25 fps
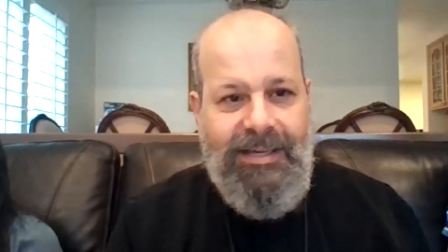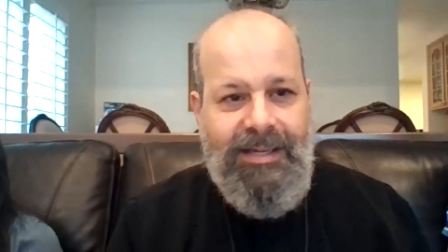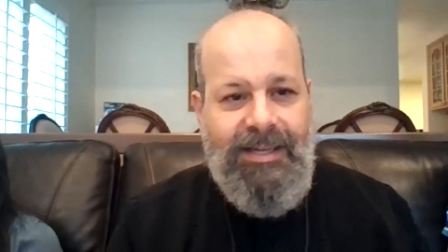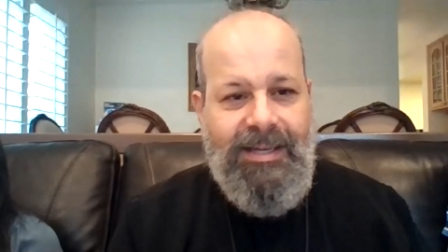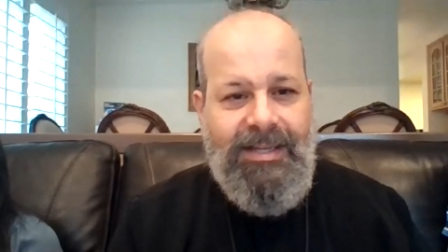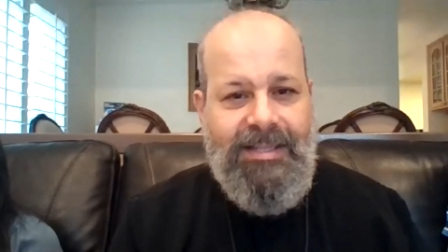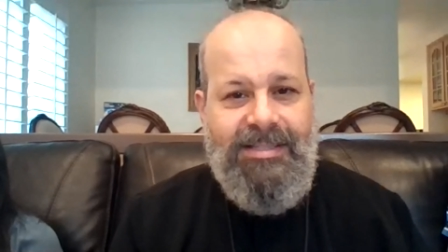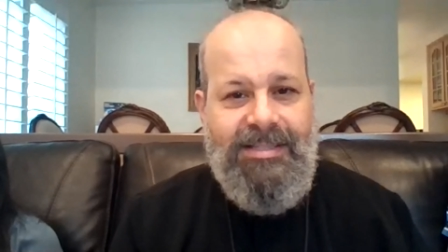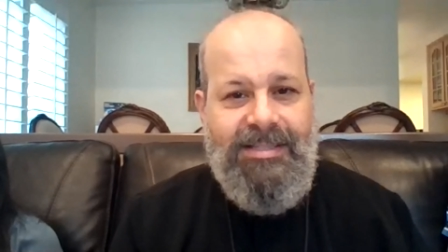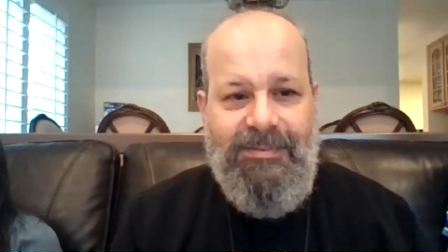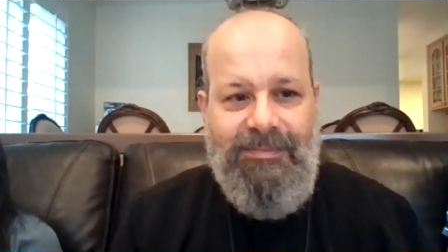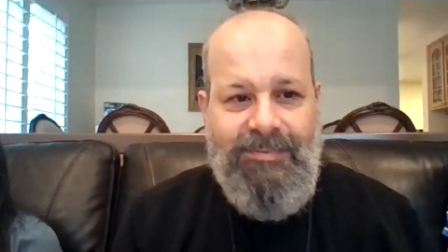
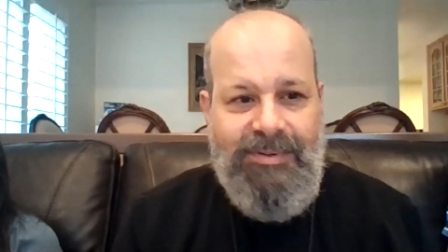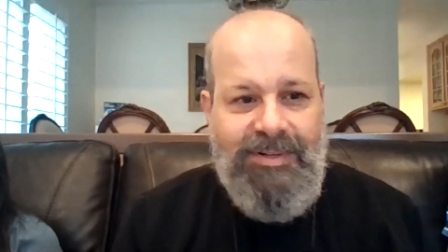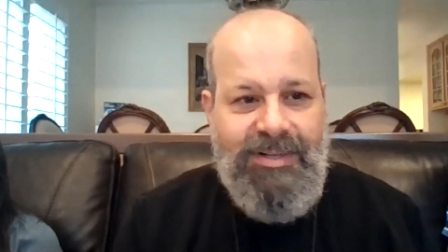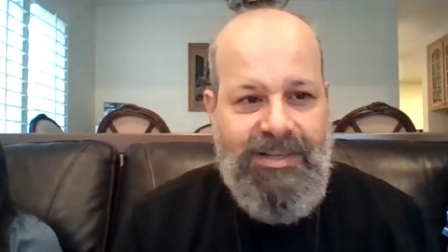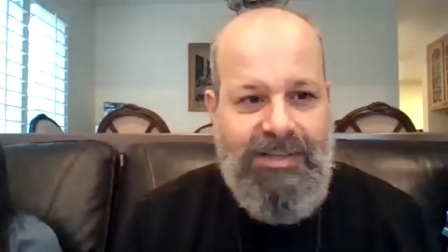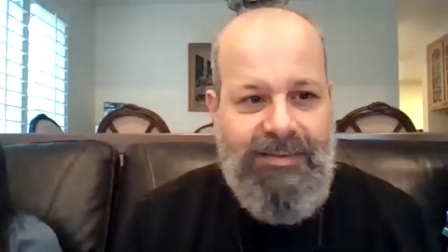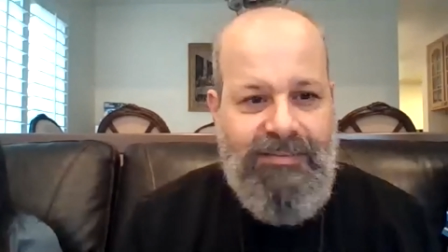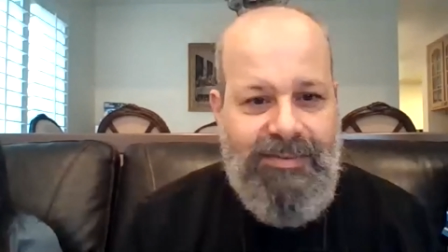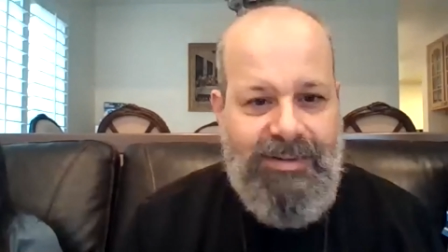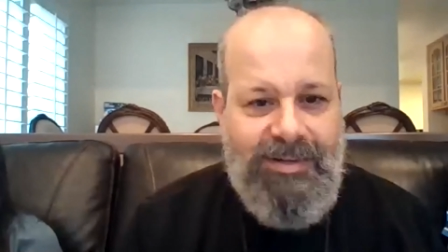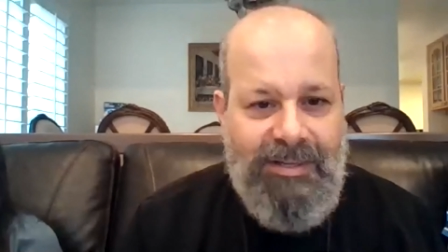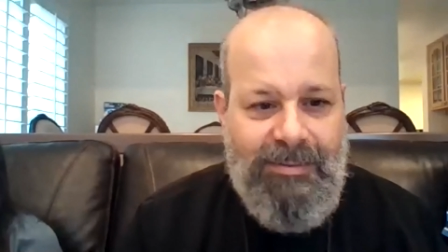It's a very,
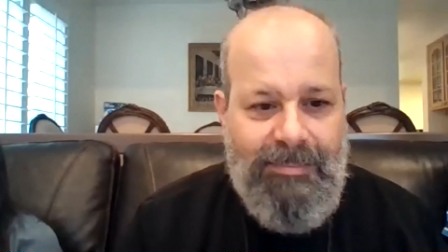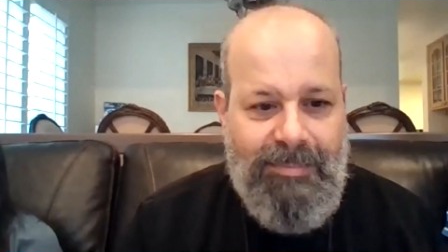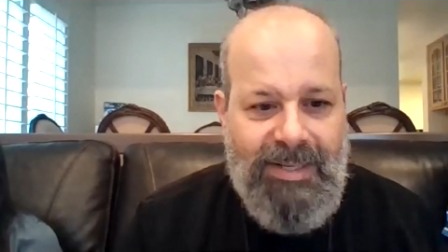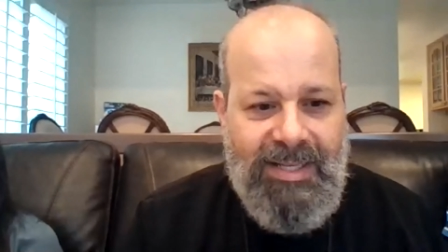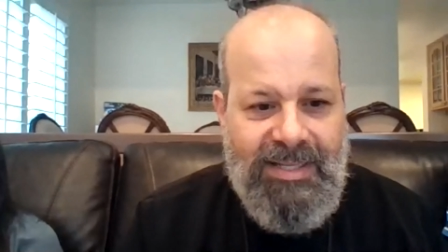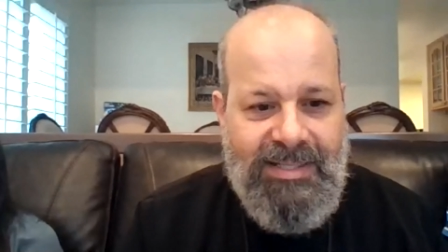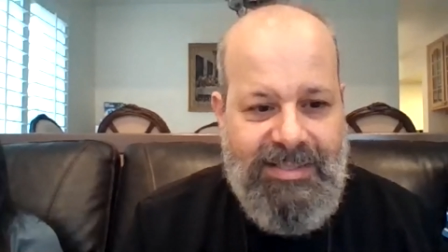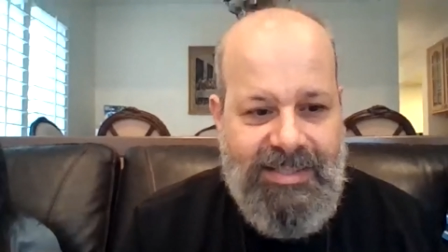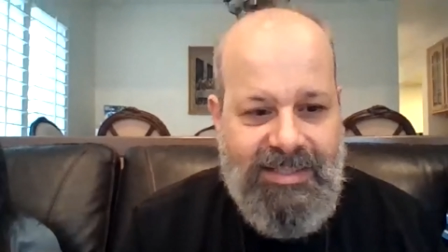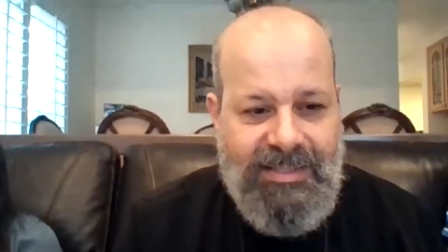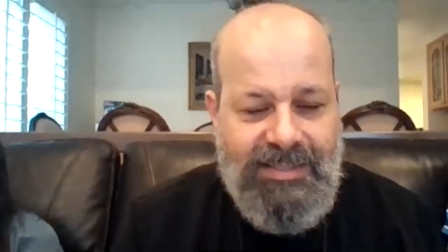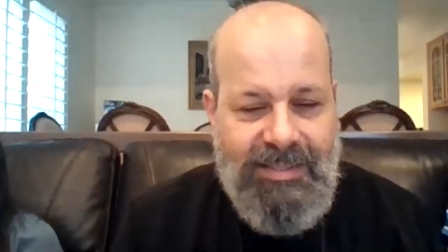very
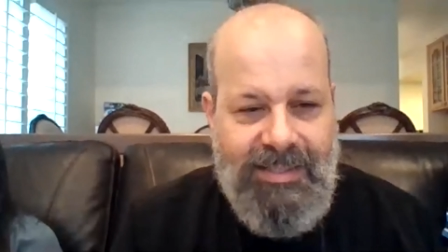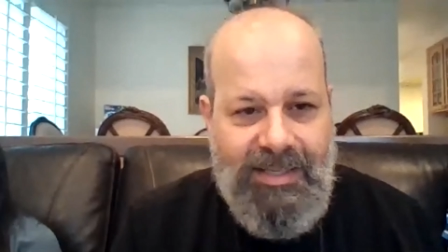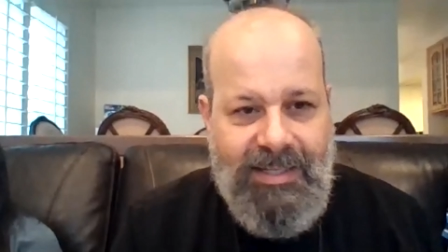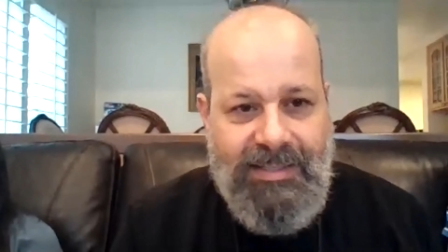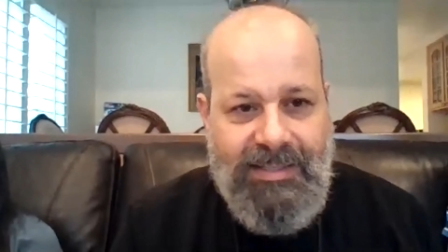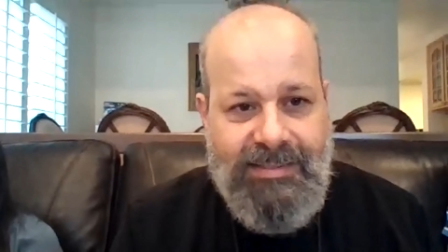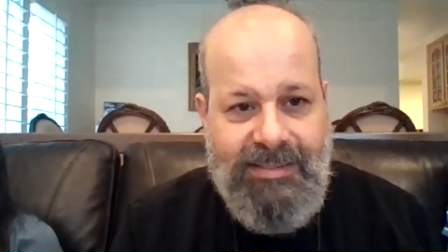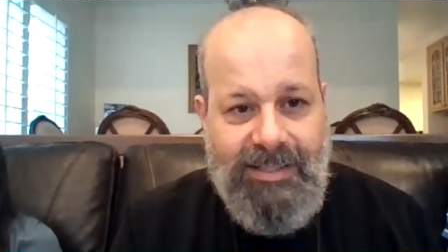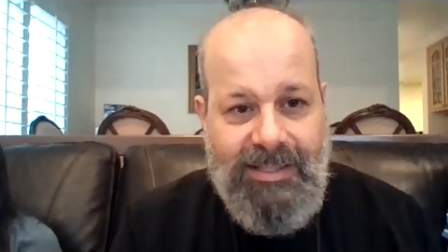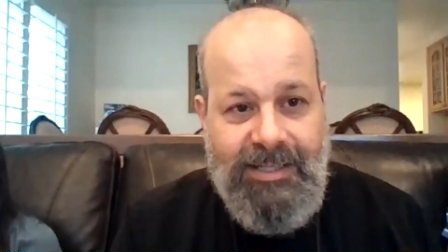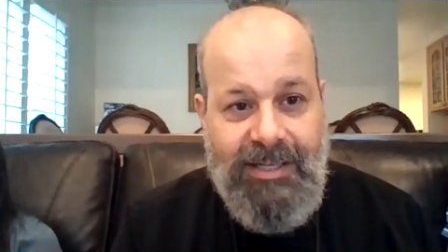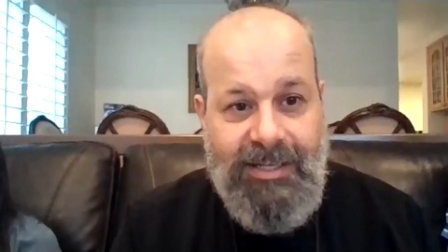blessed
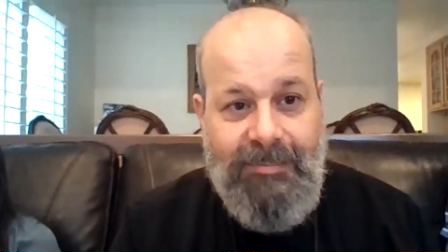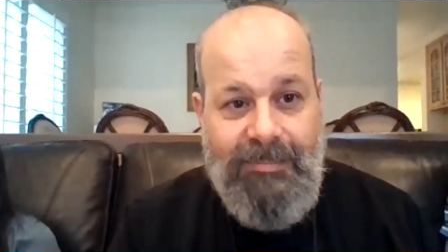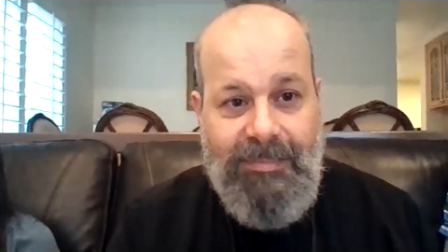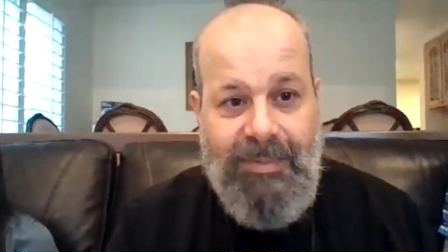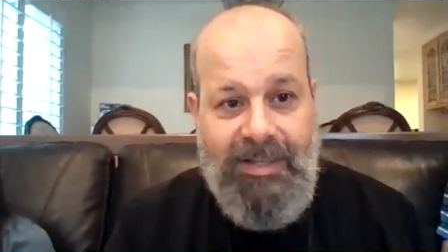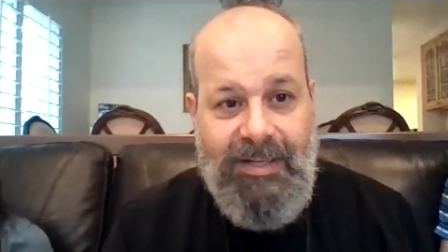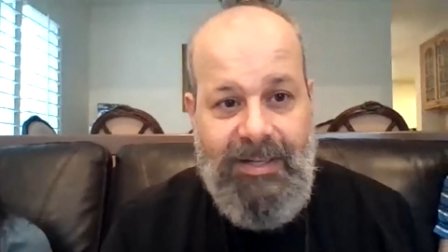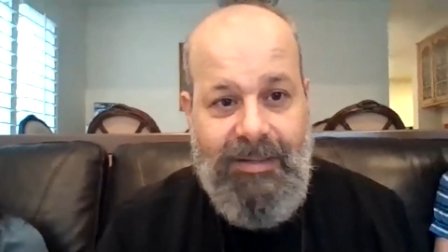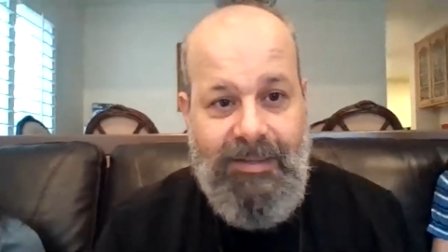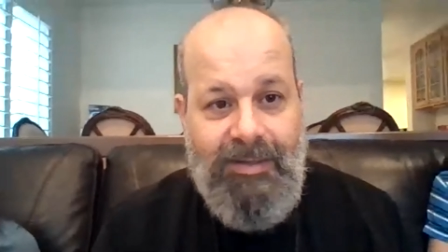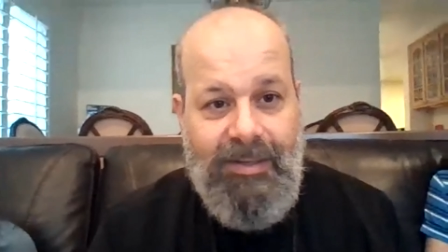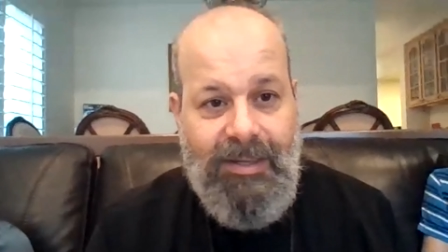uh, time, and
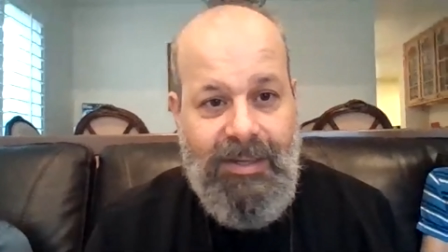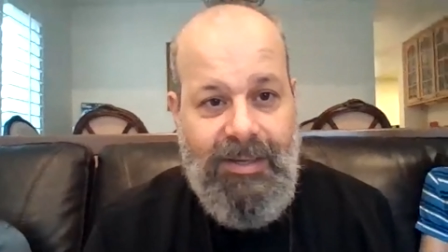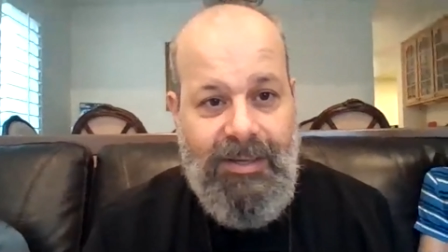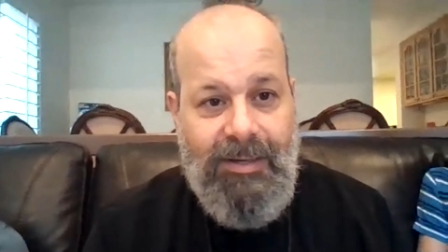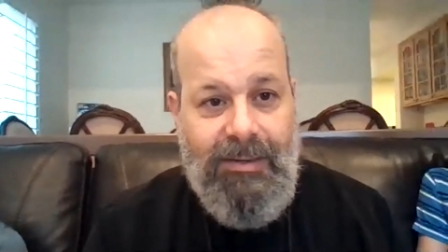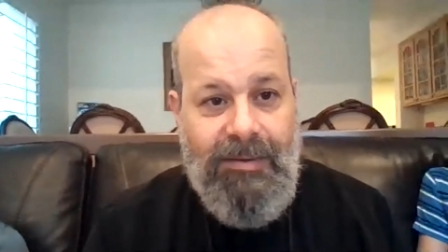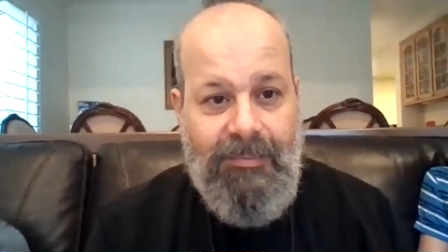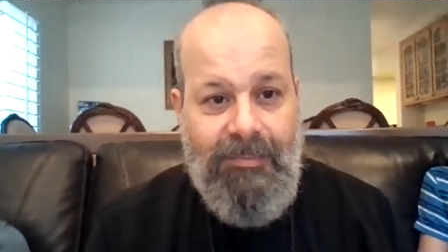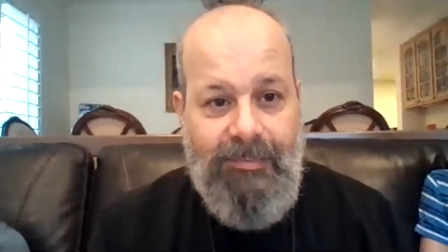uh, I'm